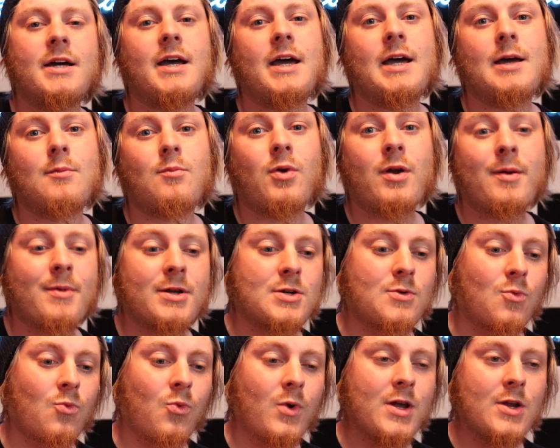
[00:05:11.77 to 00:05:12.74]
and pretty
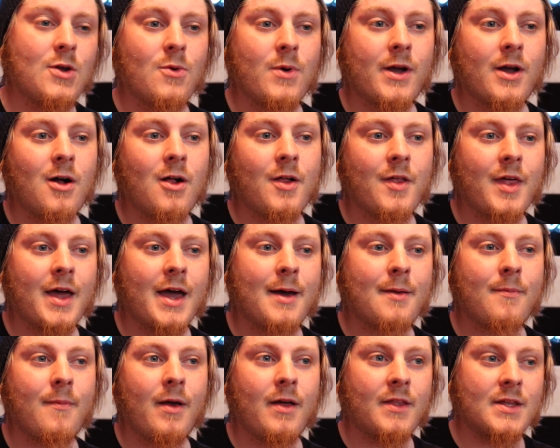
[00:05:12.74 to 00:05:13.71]
much redoing all of
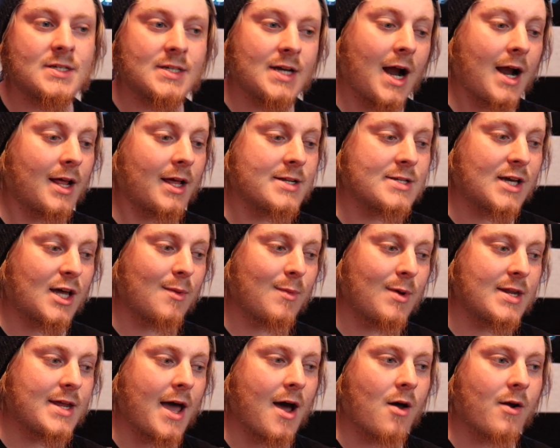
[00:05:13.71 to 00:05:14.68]
that, and the Skyline's gonna
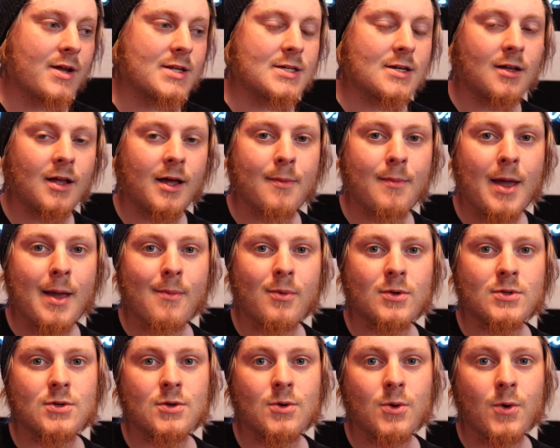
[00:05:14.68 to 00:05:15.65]
be down until I'm
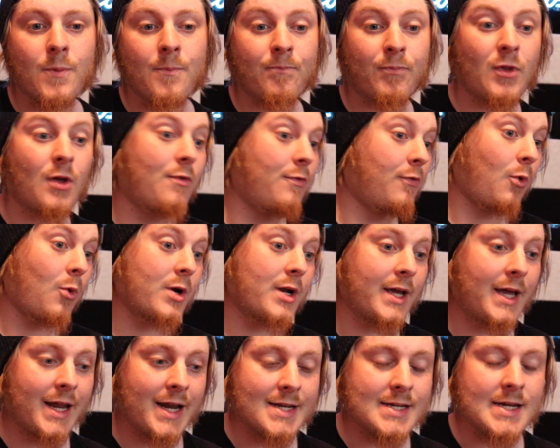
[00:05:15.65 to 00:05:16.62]
able to afford
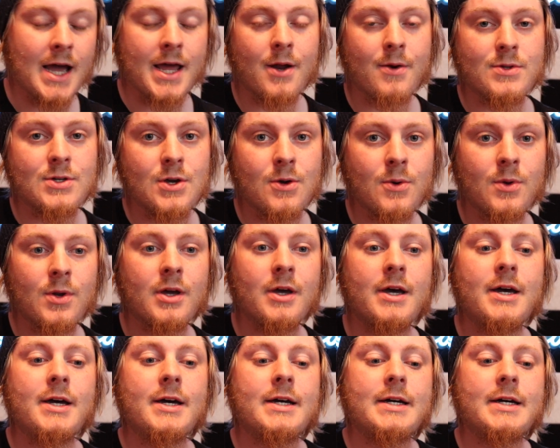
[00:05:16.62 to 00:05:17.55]
to get it dyno tuned.